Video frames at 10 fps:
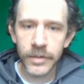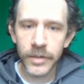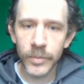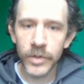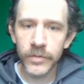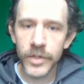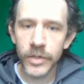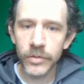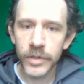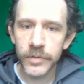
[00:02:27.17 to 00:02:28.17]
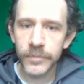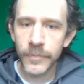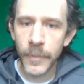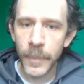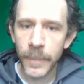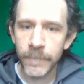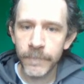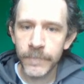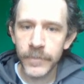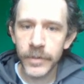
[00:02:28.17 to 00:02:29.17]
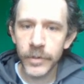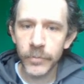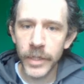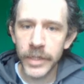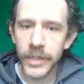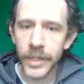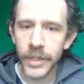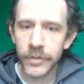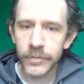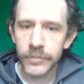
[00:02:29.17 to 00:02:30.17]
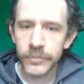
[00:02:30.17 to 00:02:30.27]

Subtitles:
number of children. You write that out.